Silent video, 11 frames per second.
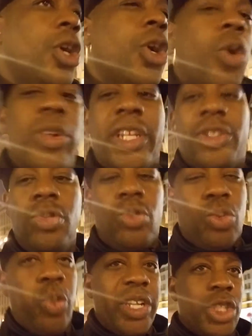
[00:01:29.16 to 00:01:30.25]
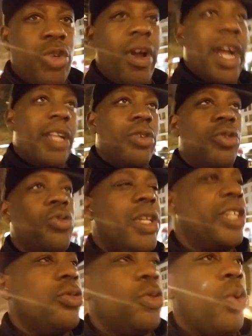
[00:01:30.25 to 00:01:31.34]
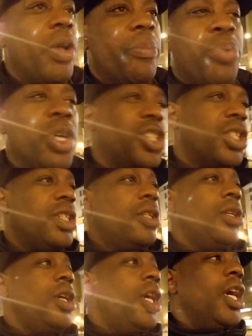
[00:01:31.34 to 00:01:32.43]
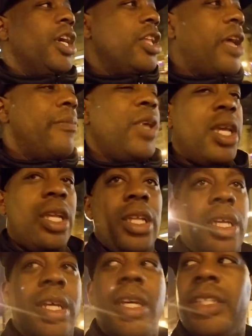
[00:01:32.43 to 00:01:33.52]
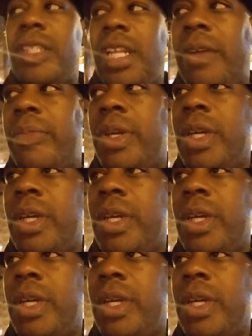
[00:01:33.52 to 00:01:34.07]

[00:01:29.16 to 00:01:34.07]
or that you quit trying, or that you quit pushing. You know what I mean? Slim.